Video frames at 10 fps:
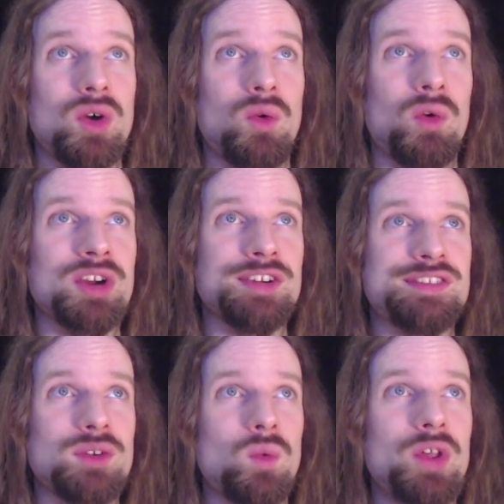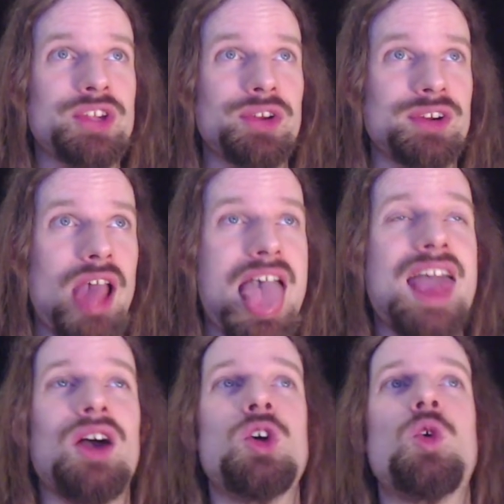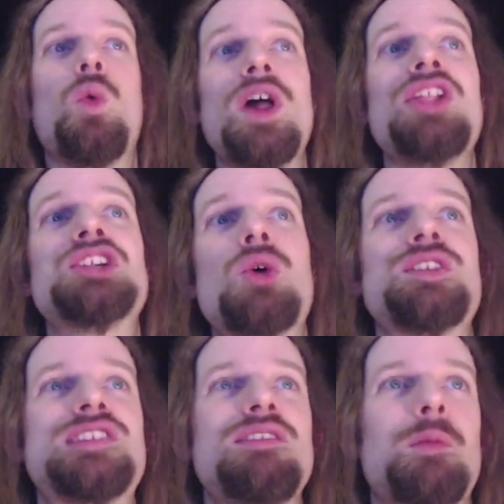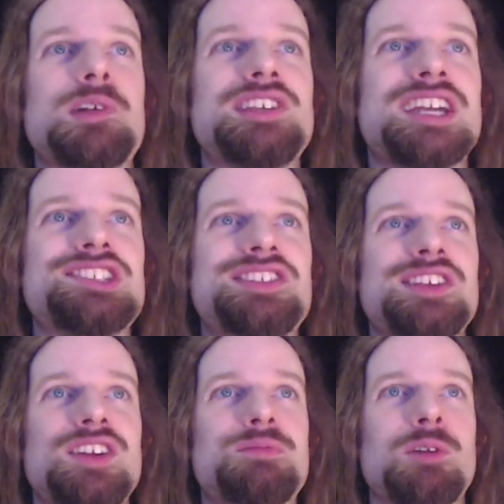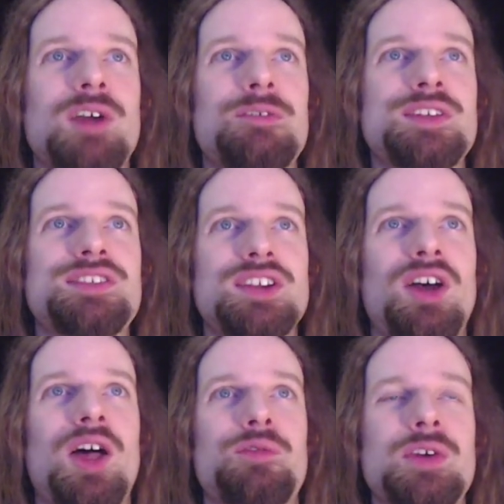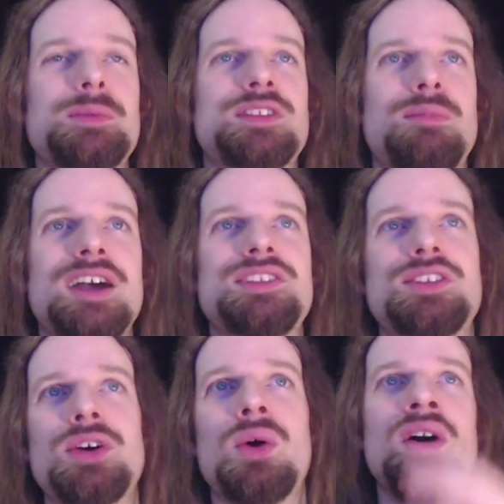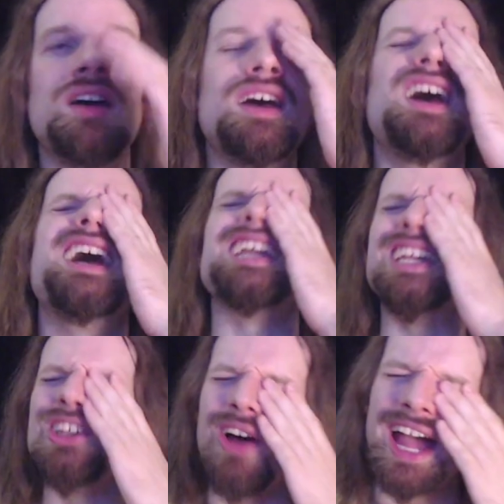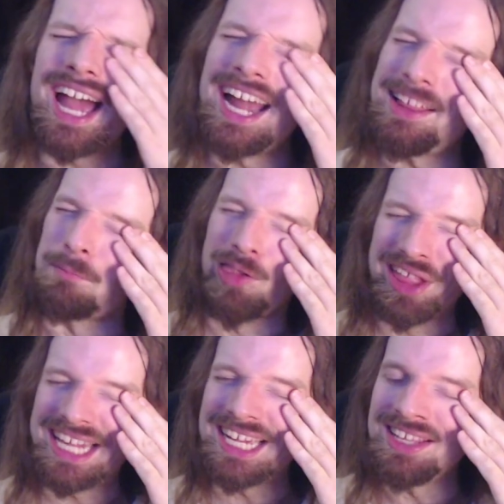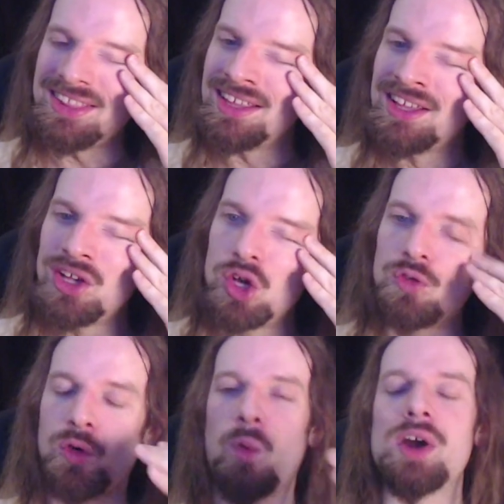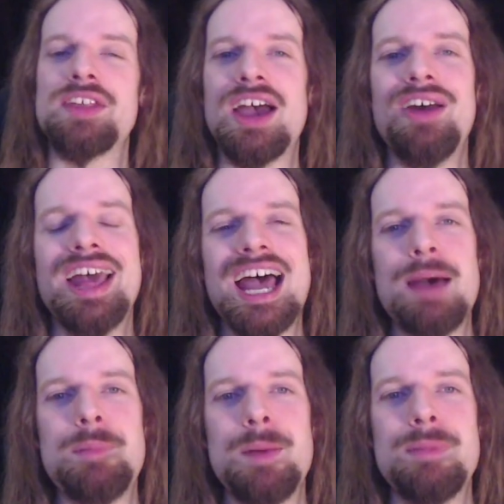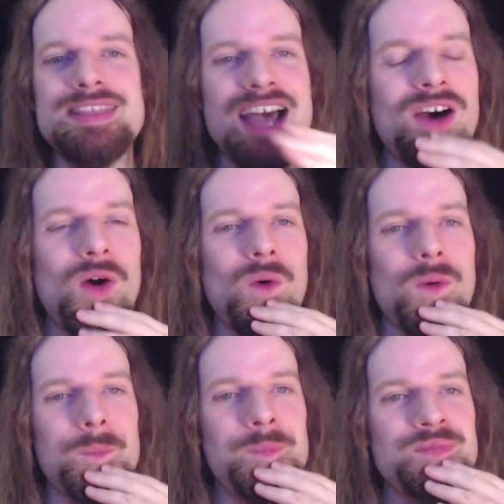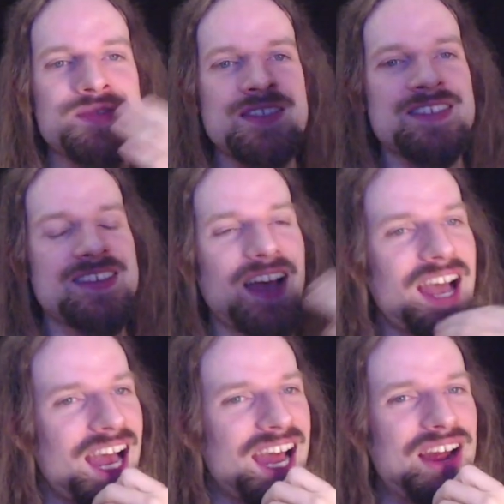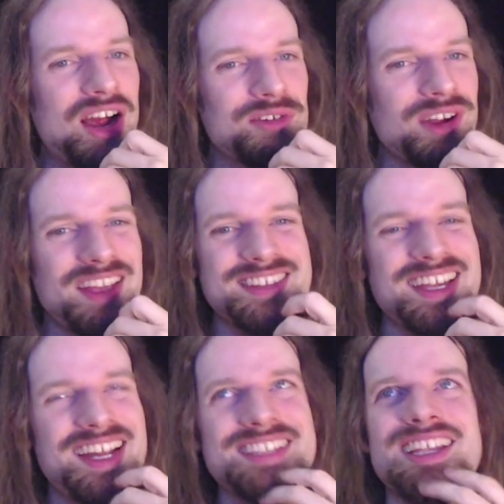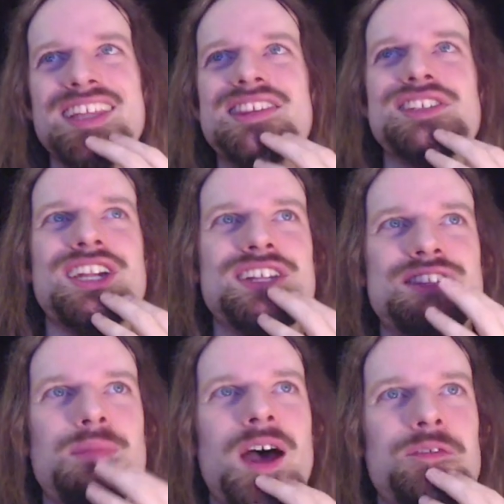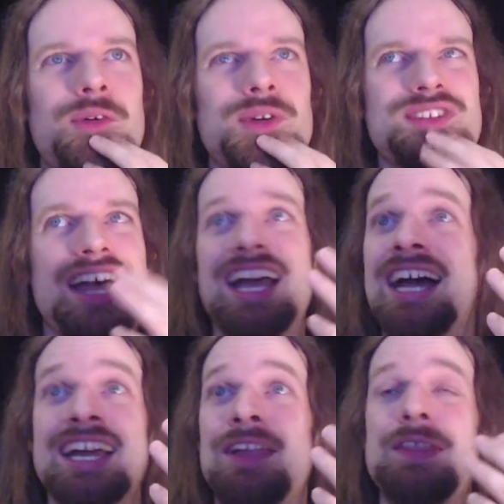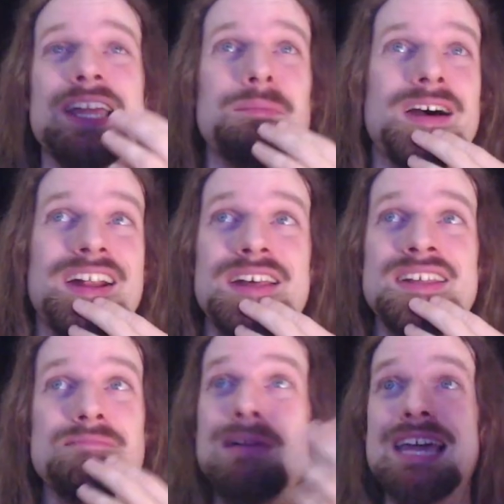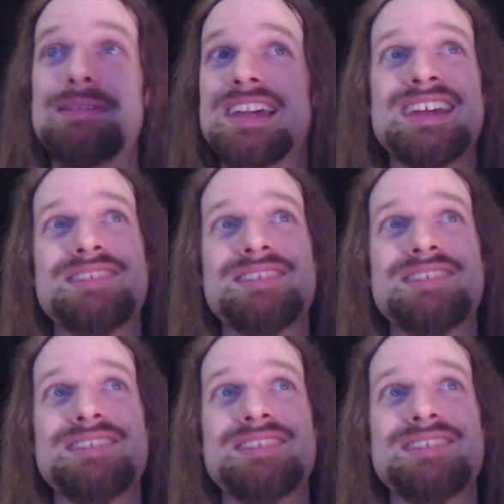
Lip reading: Will your civil protection series be referenced at all on Freeman's mind too? I had a plan for where that would happen, but now I realize that it's not such a good spot for it. So I got to think about it. Maybe.